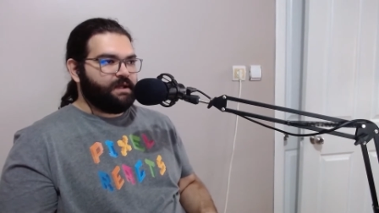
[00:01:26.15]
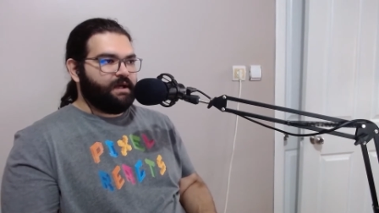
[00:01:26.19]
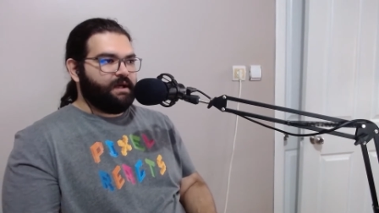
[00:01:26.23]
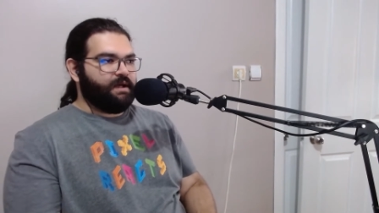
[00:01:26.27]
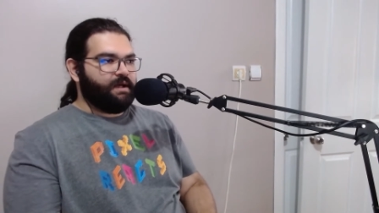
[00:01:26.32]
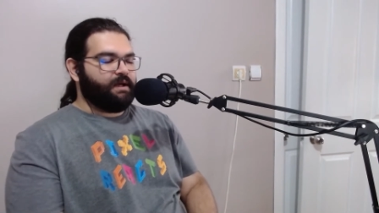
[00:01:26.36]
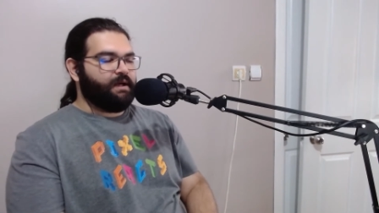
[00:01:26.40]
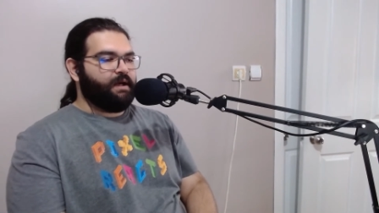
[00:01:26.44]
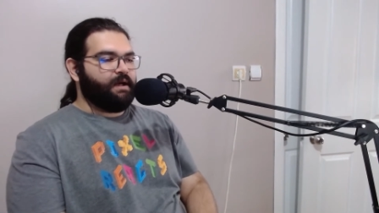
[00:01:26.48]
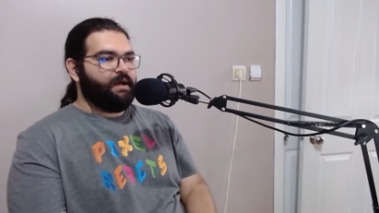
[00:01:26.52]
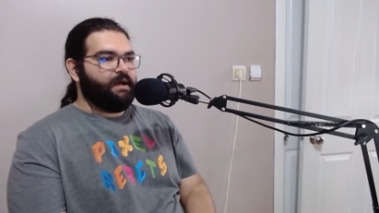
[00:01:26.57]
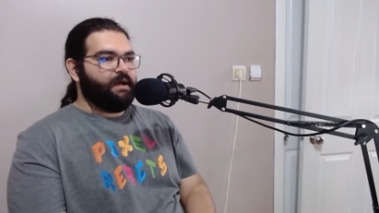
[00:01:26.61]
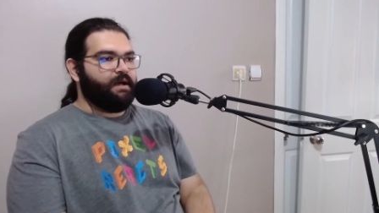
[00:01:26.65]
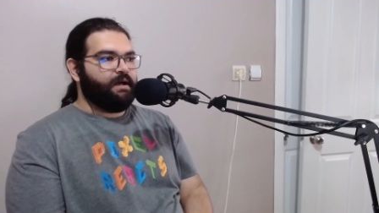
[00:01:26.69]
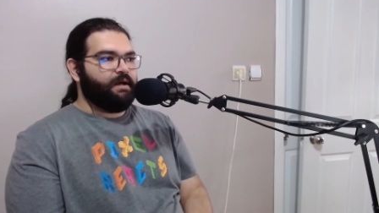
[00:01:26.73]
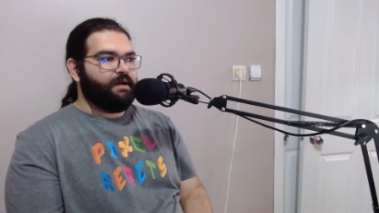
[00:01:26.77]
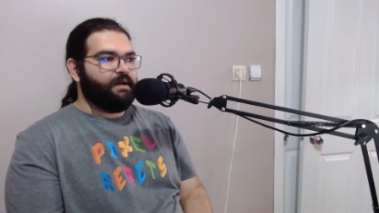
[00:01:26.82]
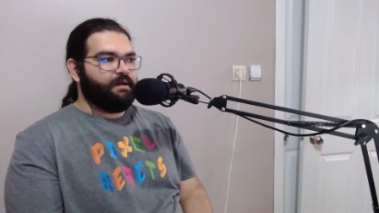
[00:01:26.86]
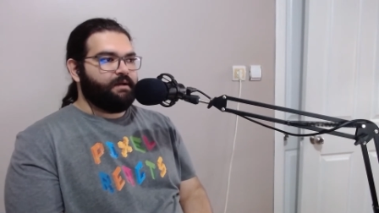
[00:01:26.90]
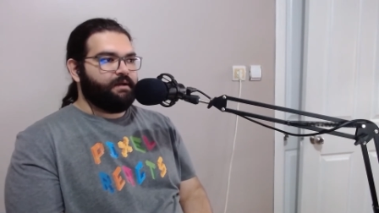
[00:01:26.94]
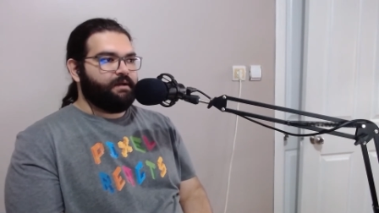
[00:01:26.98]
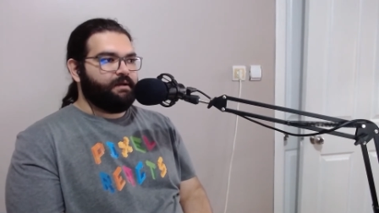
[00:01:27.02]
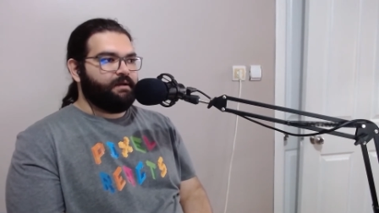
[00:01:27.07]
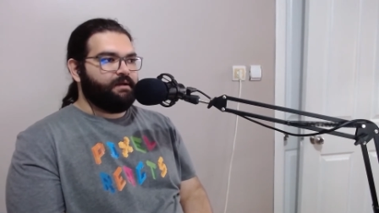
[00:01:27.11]
Like,
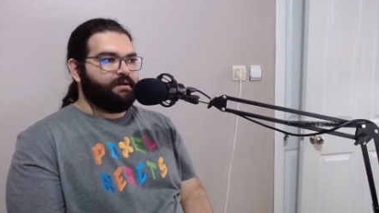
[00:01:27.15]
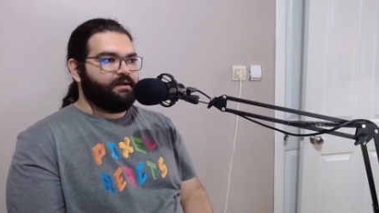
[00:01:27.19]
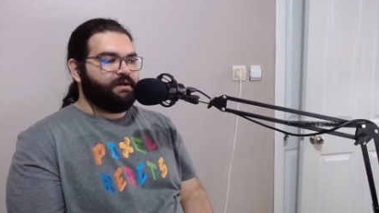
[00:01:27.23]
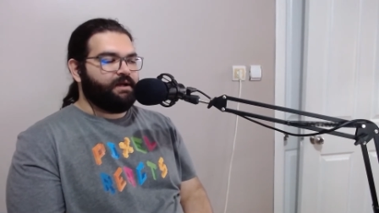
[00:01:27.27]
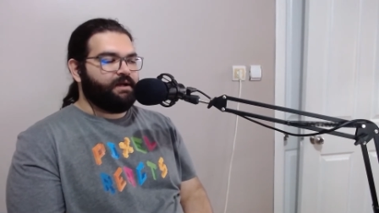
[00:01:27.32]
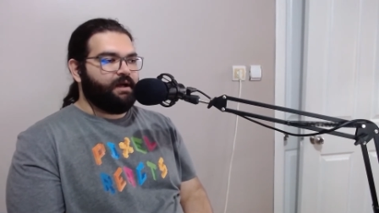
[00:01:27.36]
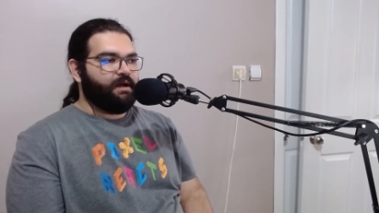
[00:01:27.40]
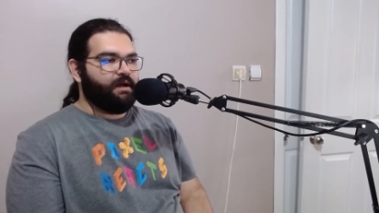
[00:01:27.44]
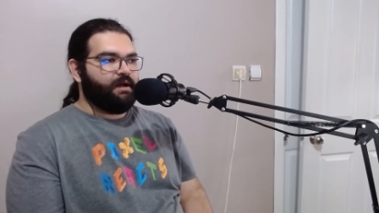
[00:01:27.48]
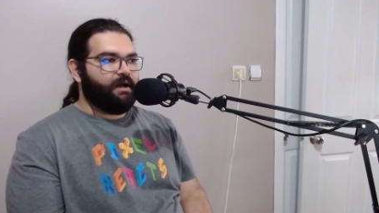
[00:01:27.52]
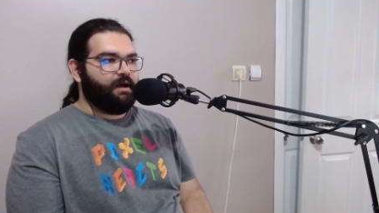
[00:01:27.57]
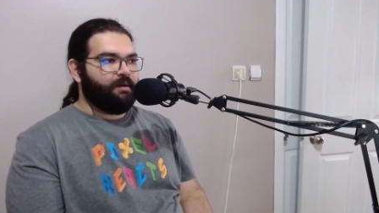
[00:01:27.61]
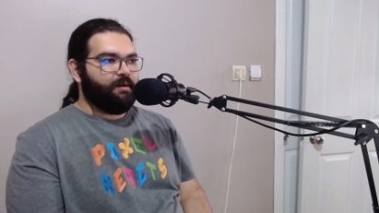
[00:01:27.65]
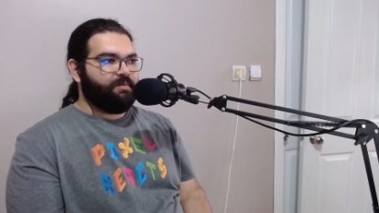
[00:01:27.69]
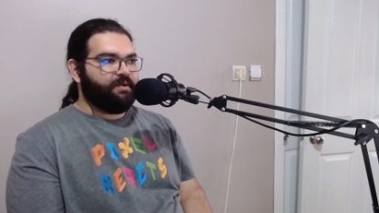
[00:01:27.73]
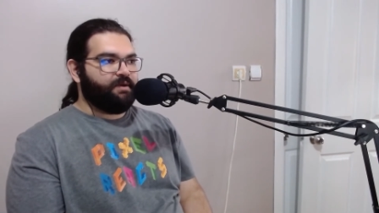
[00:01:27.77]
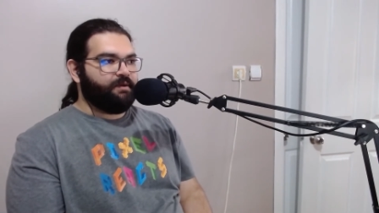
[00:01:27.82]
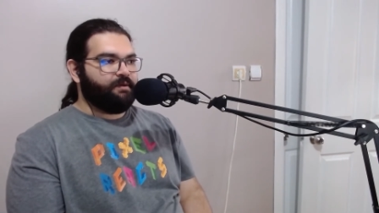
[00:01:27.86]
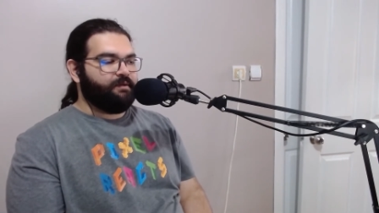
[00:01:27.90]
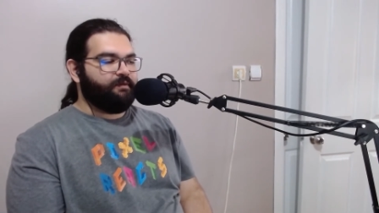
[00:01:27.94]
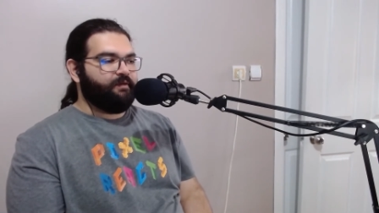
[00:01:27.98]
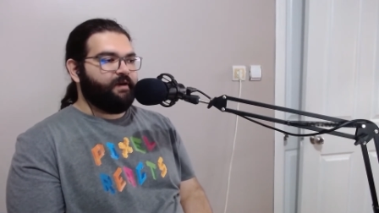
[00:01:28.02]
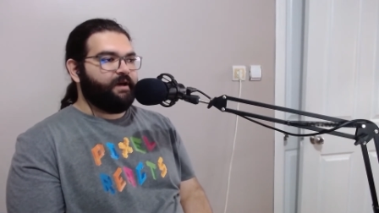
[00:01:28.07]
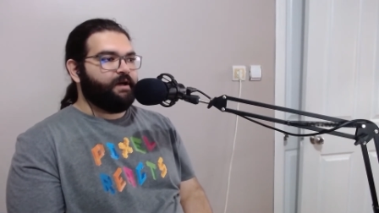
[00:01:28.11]
and it can
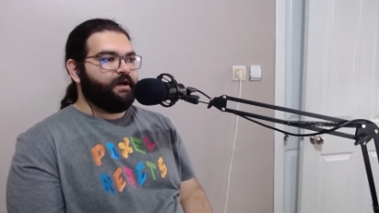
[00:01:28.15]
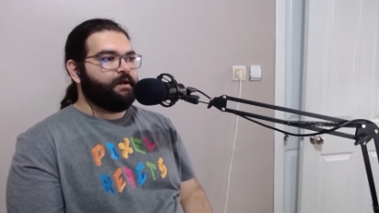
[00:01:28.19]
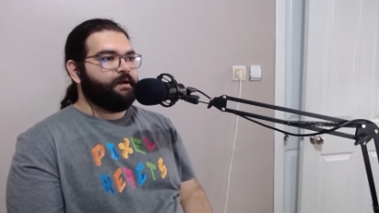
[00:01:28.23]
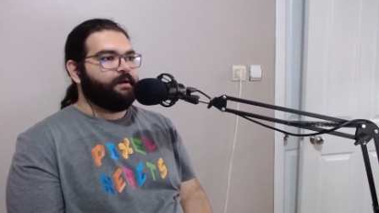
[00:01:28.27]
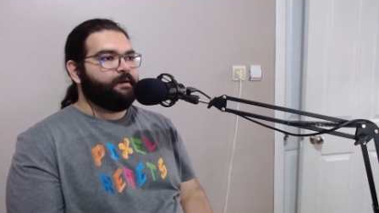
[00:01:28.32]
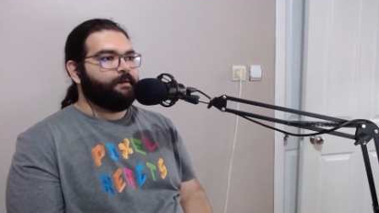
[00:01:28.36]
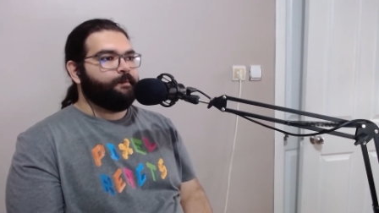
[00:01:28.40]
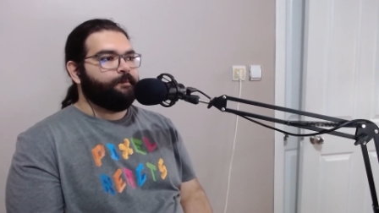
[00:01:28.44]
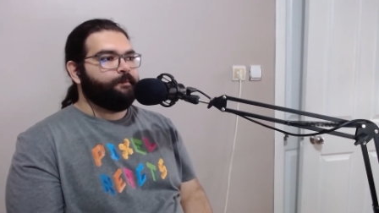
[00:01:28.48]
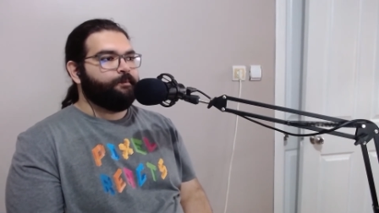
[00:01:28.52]
happen when